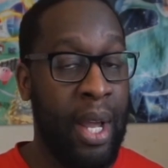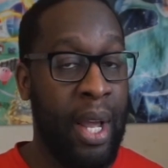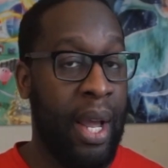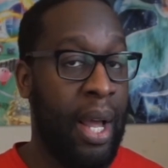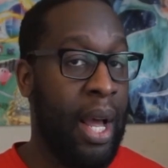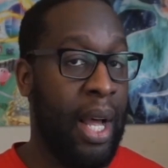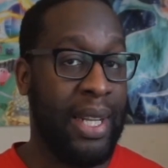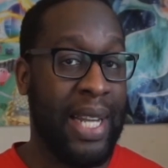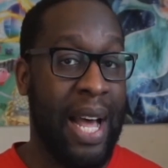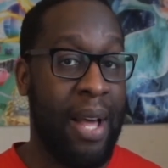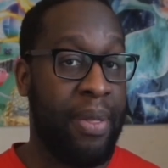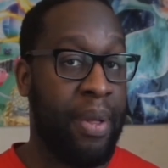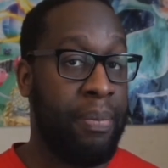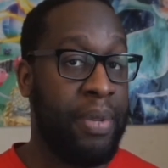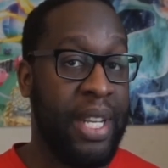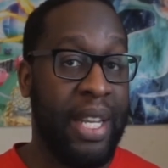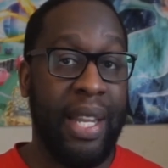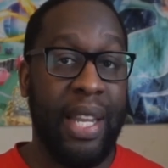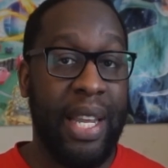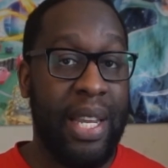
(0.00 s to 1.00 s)
allow them
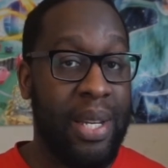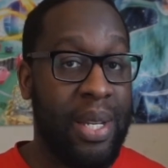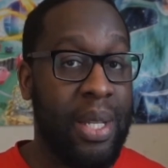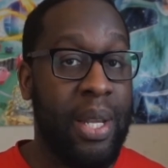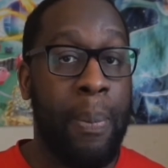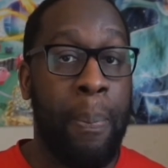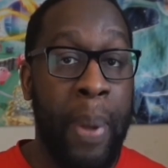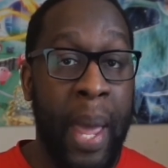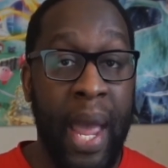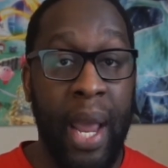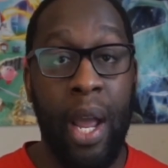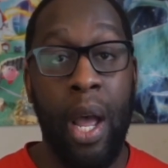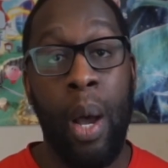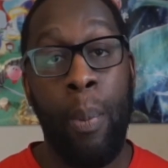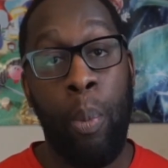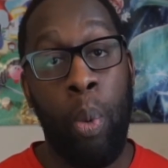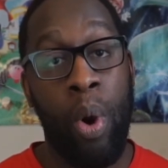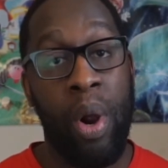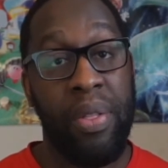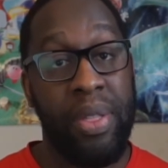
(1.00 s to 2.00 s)
to easily pick
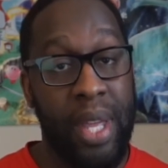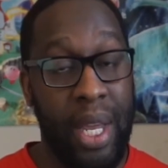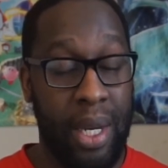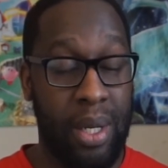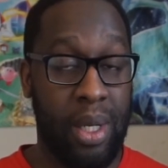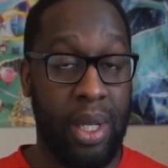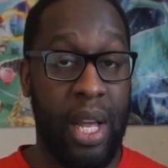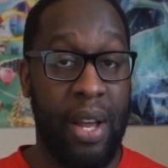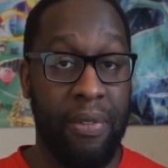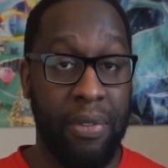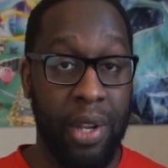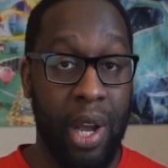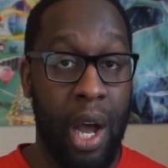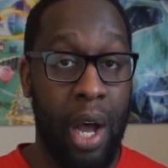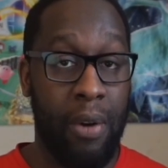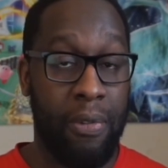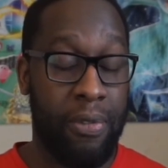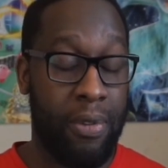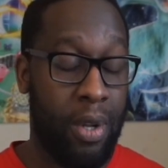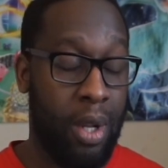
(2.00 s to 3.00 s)
up where things left
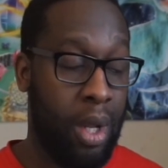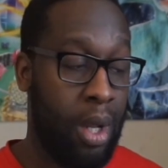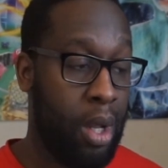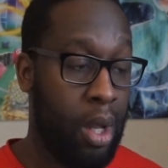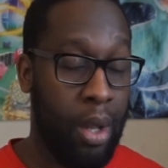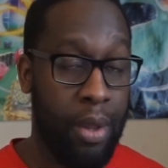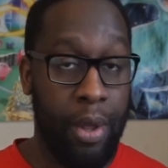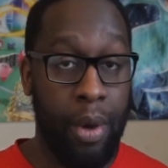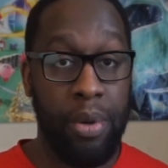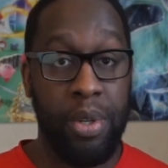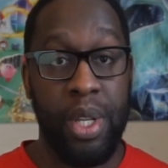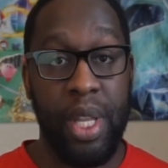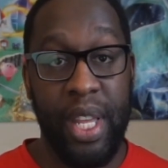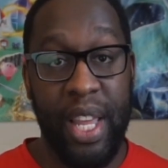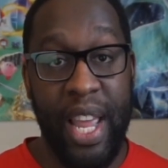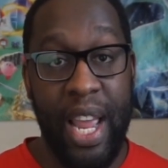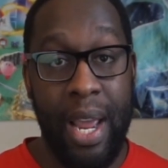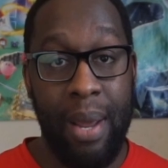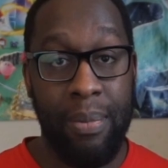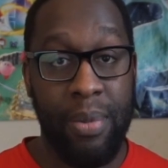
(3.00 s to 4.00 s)
off. Those are the
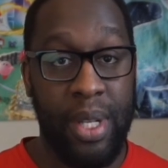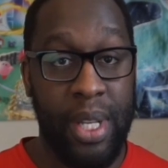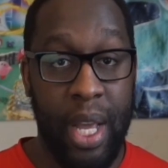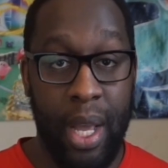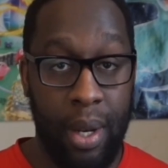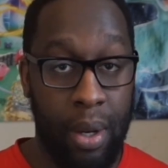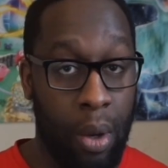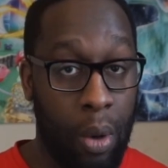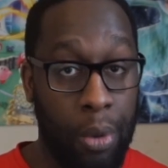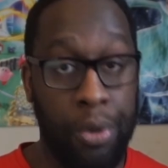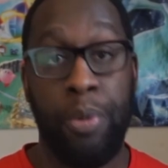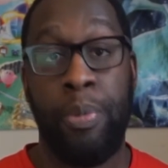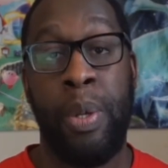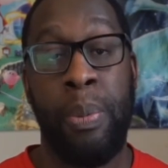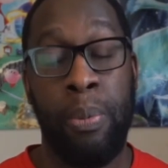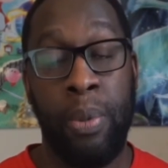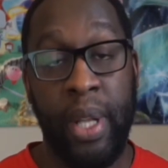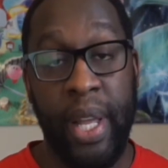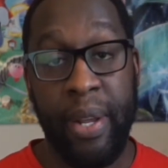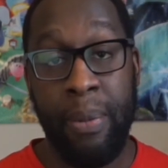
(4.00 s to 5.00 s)
games that older
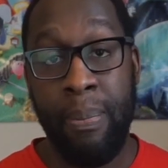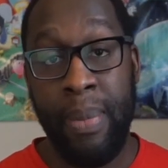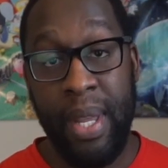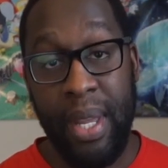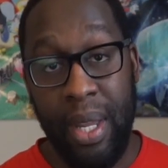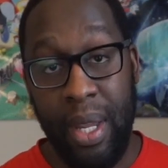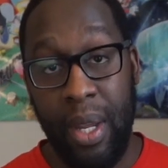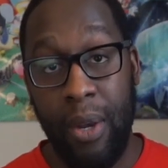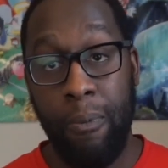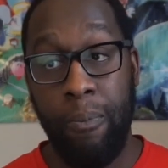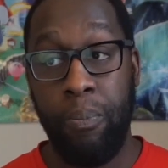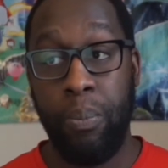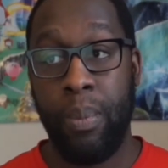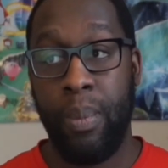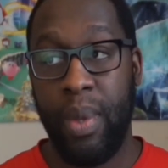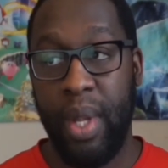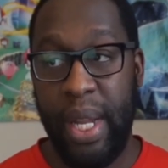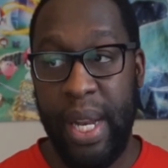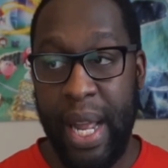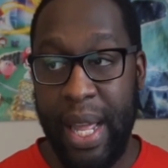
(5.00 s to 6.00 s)
people like me,
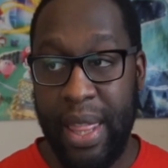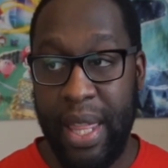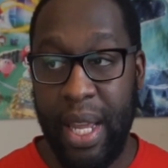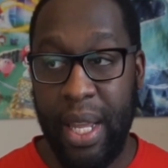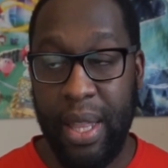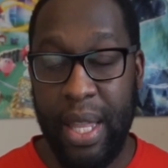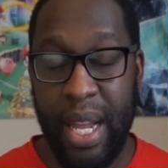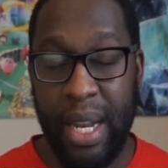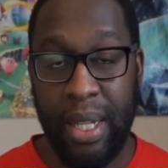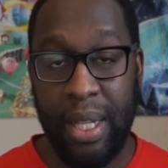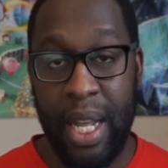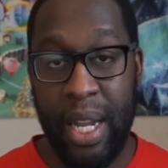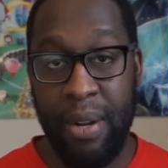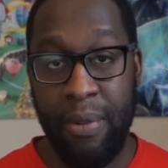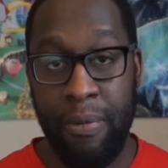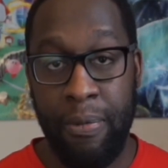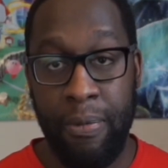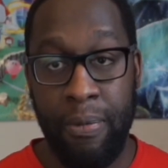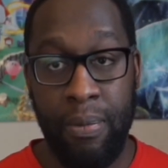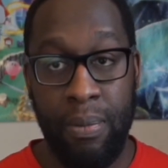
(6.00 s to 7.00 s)
and I think that a lot
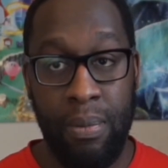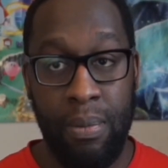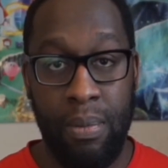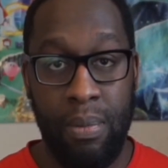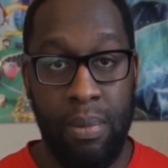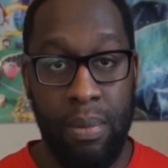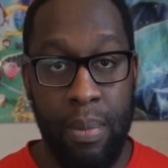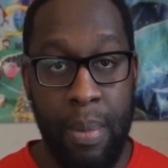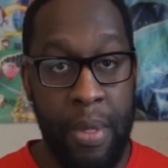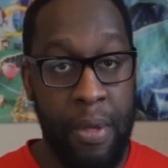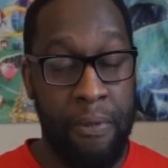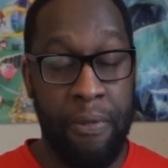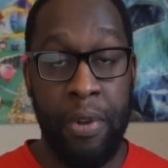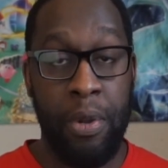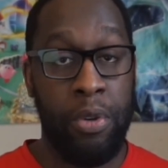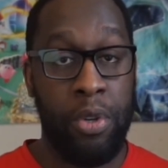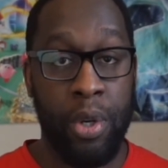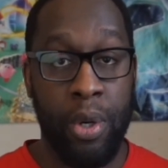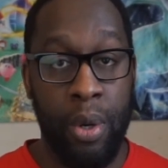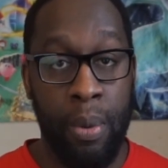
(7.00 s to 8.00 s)
of the
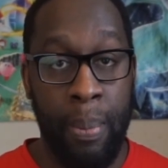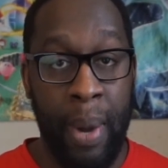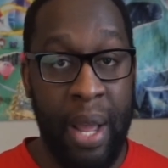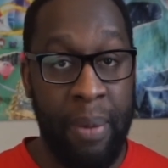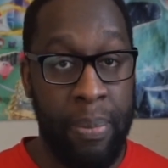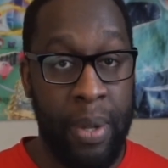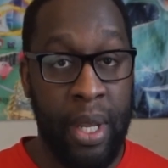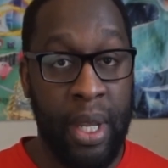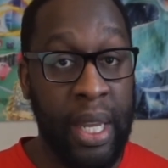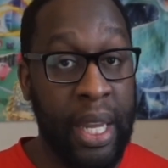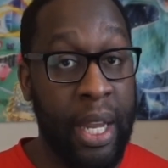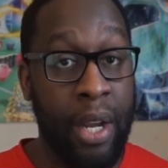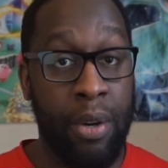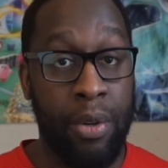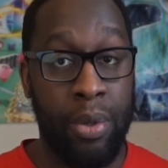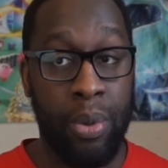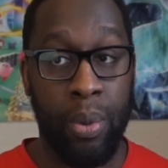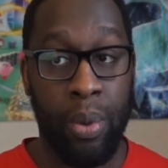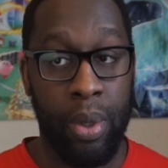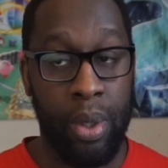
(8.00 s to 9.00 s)
future might be geared
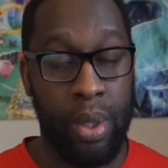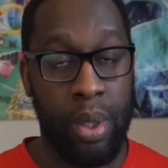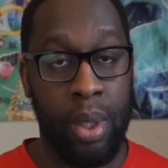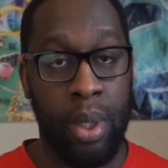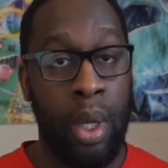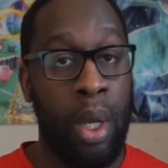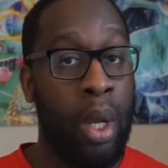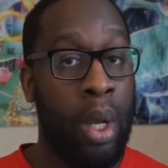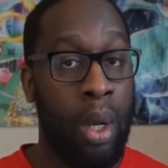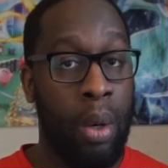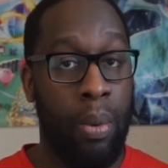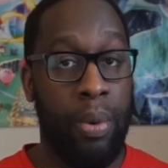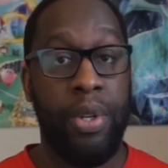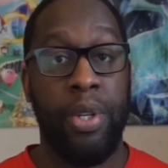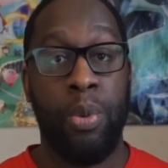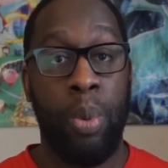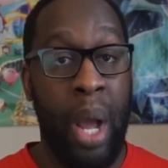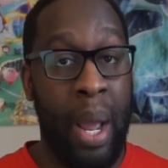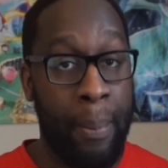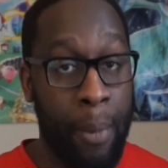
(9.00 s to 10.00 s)
towards, which is
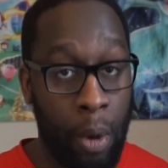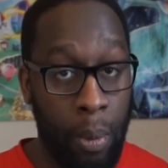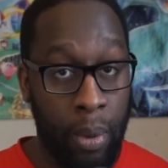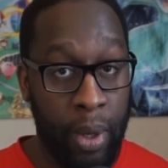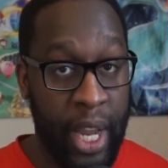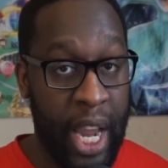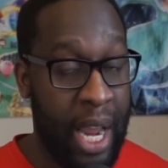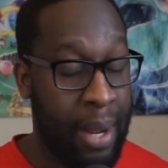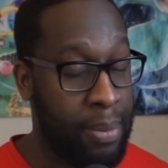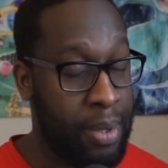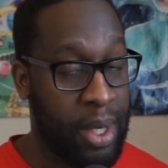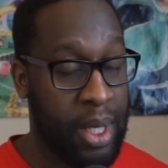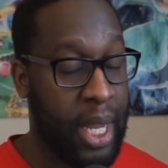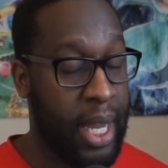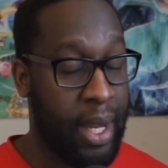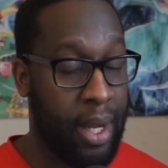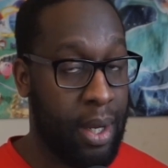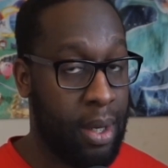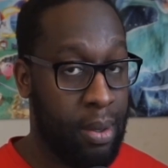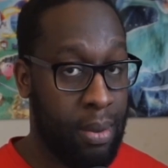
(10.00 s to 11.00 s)
why mobile games,
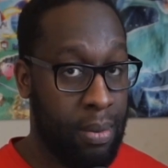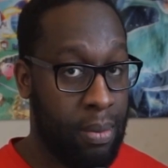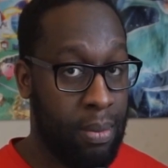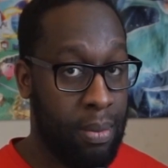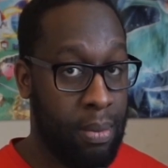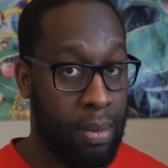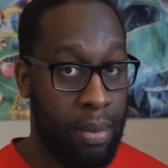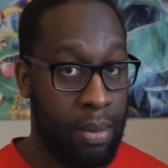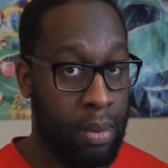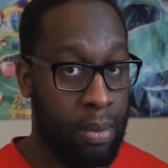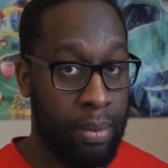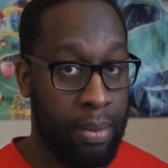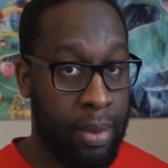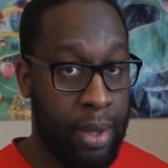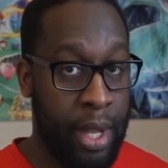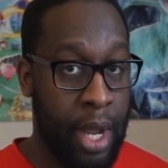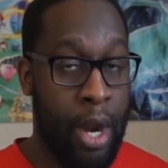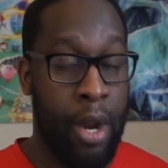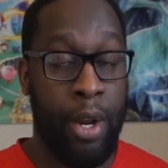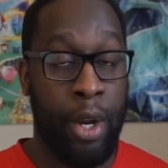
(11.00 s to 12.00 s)
like,
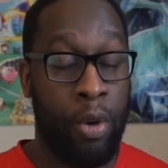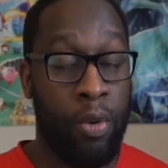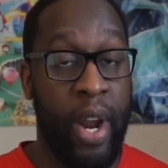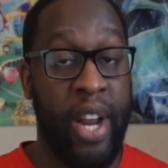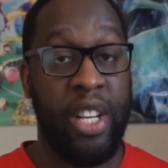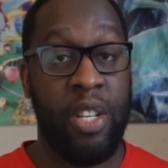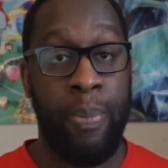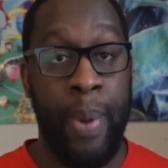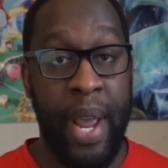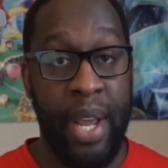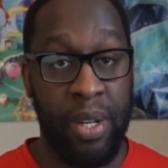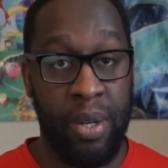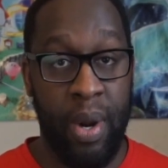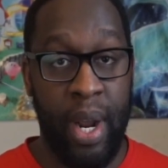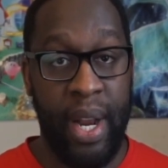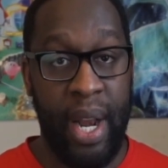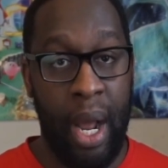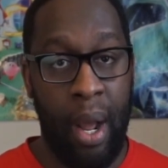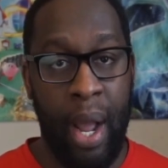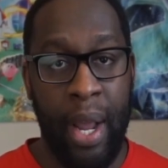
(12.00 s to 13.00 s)
they're in a great space
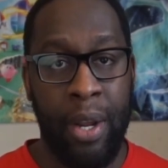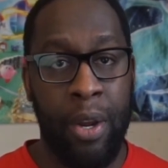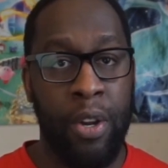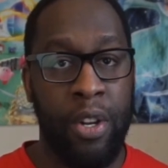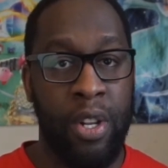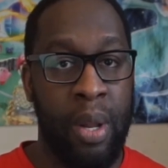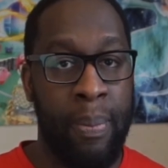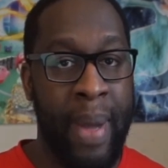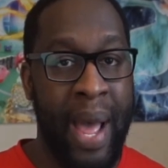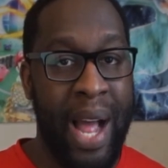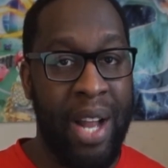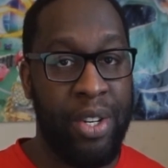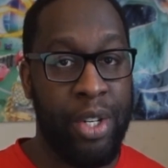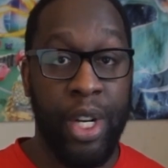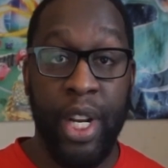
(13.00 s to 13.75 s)
right now. I couldn't imagine a